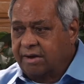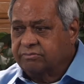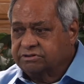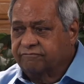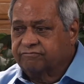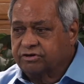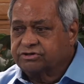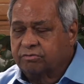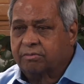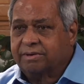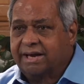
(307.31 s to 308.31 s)
was the
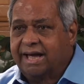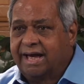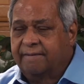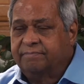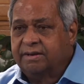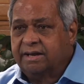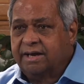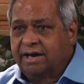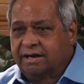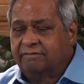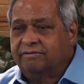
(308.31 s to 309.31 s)
first one we had.
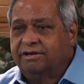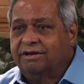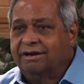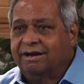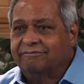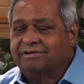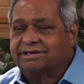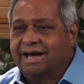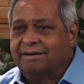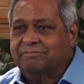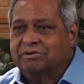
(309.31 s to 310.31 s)
And every year, every
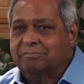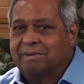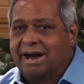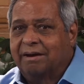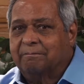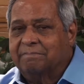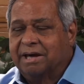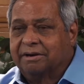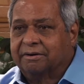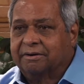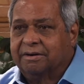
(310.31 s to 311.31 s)
time you buy a
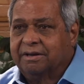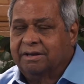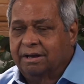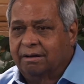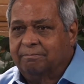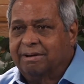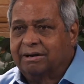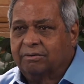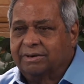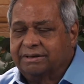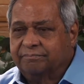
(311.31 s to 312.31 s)
better
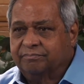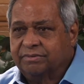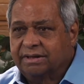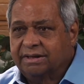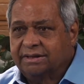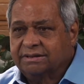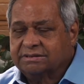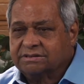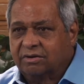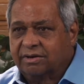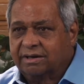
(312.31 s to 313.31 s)
one,
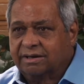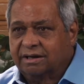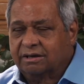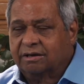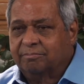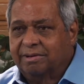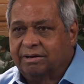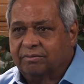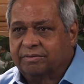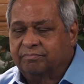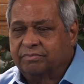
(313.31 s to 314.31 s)
so you get a little
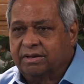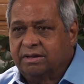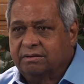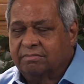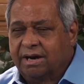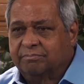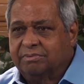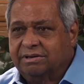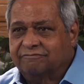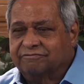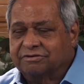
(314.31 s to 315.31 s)
better one. But I
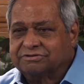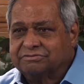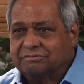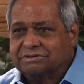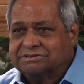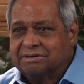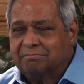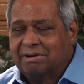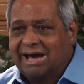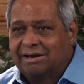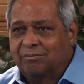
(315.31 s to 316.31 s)
believe the first one was in
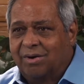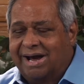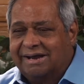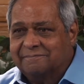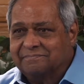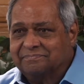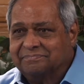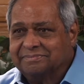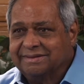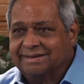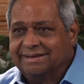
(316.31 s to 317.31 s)
black and white,
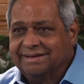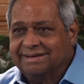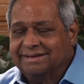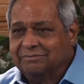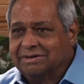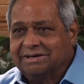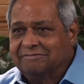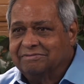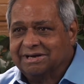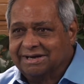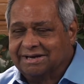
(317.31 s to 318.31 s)
wasn't
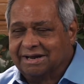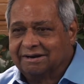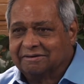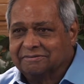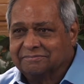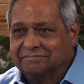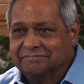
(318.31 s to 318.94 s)
even in color.